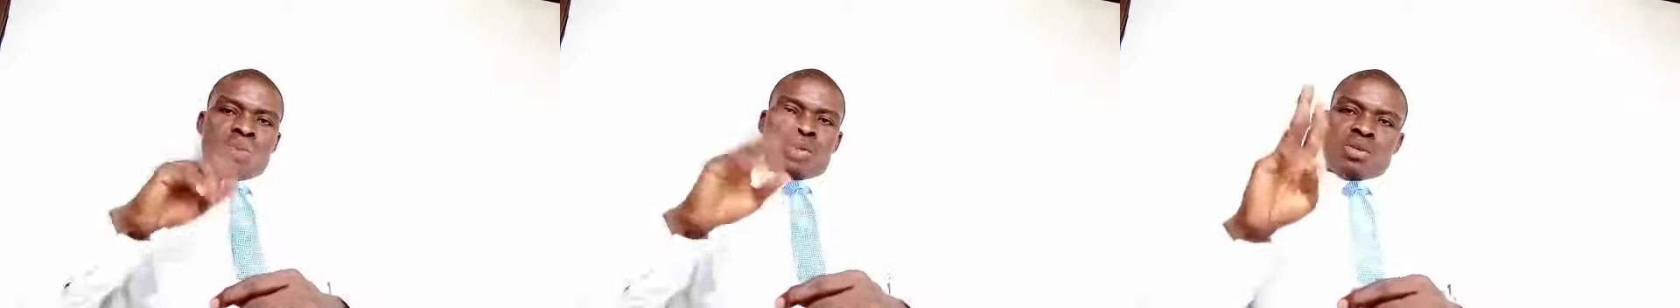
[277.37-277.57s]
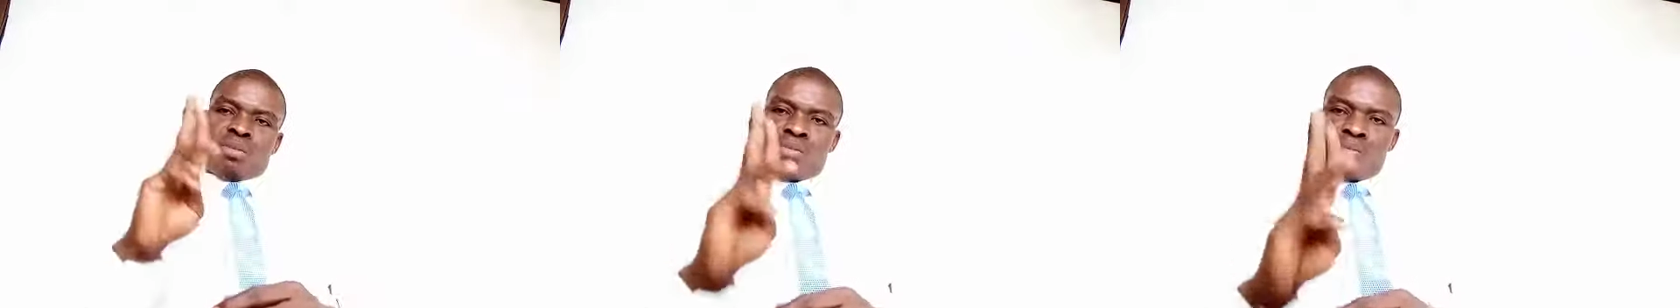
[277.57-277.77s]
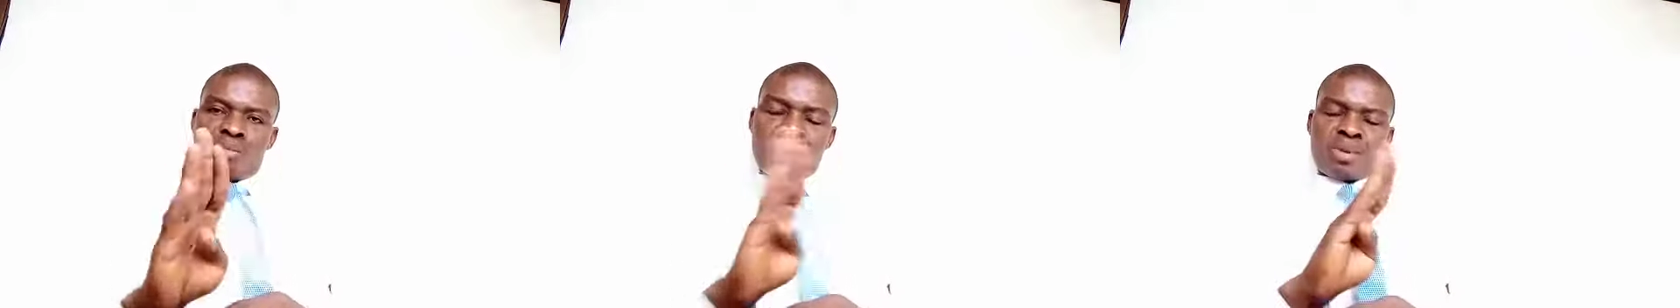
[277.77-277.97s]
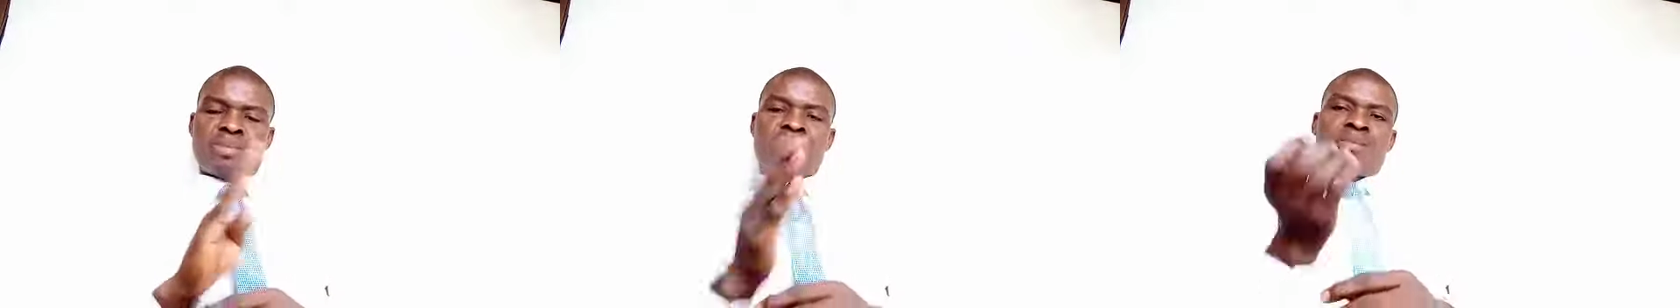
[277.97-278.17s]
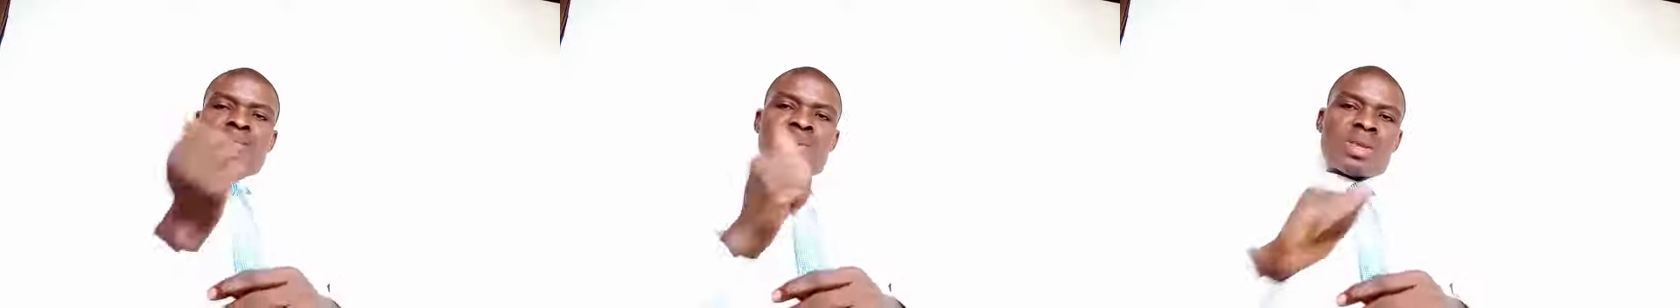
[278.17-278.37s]
but
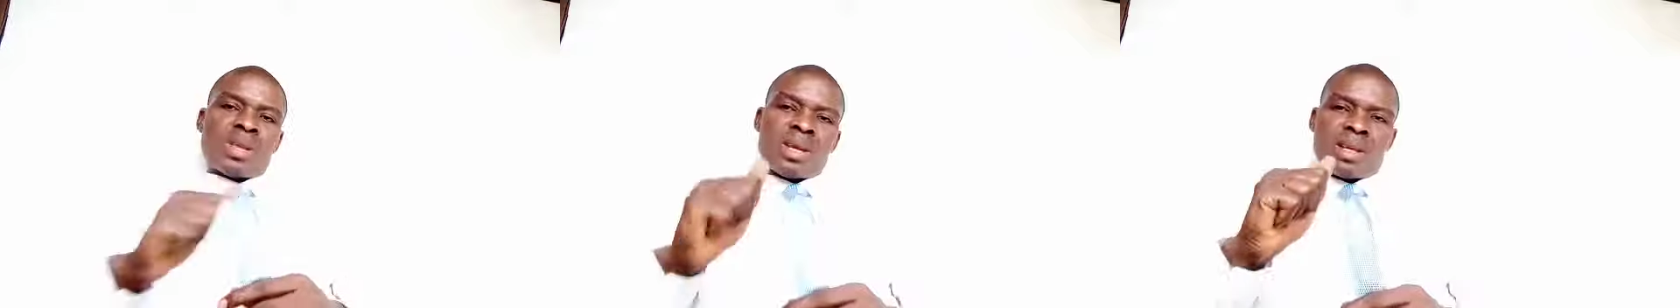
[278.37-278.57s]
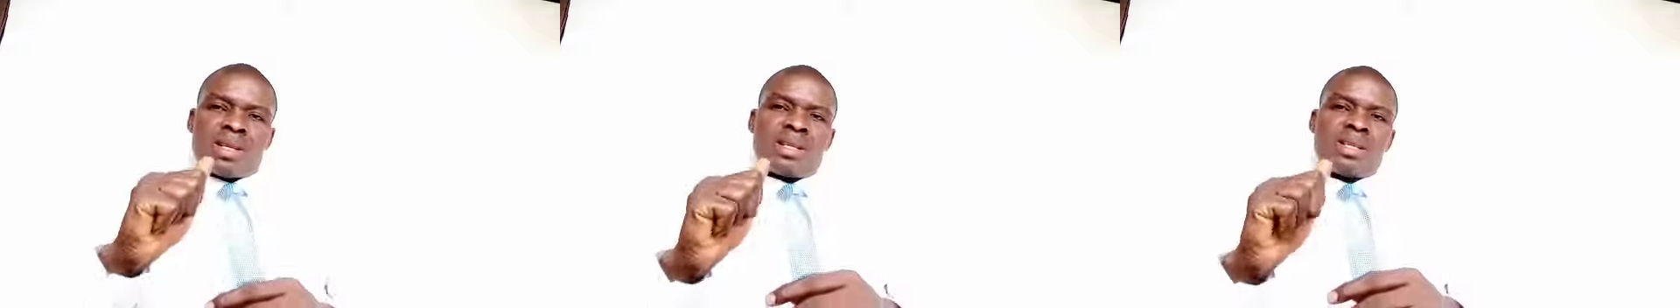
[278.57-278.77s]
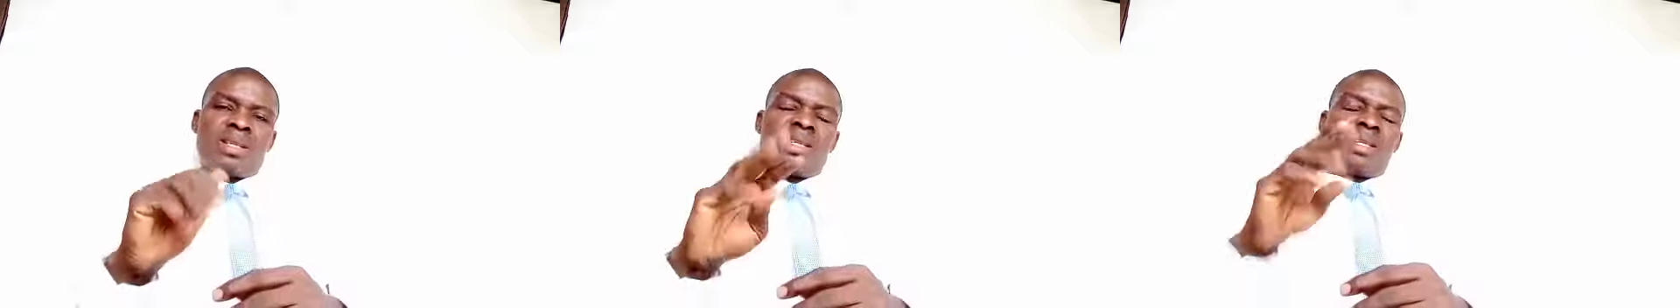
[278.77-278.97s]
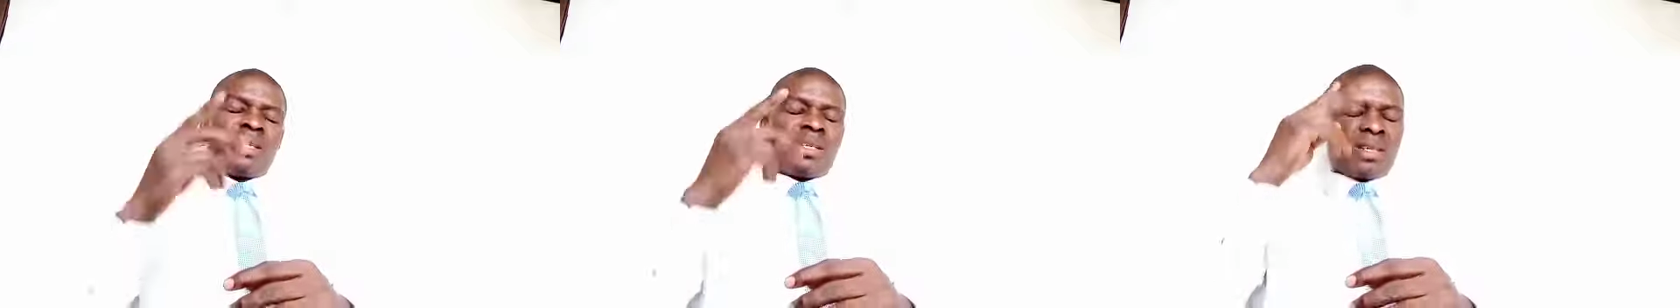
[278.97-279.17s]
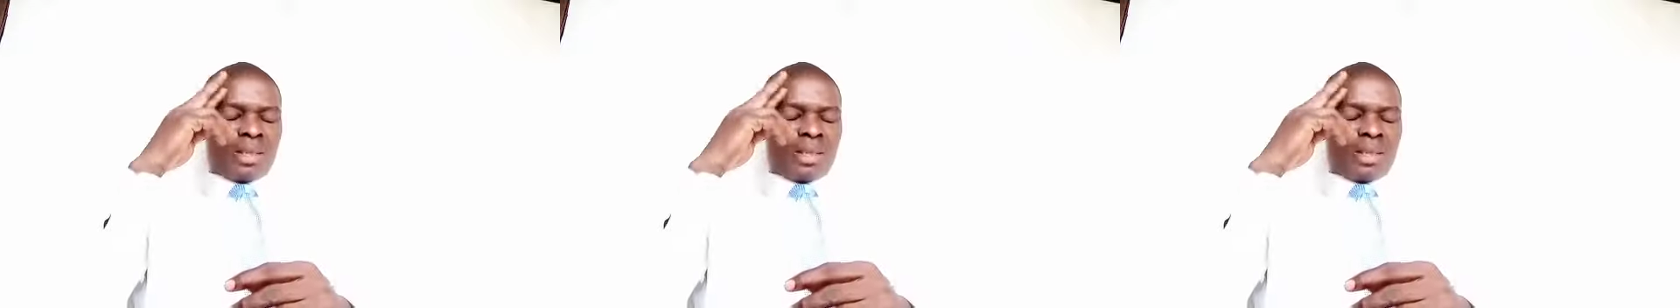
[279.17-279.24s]
entirely reasonable.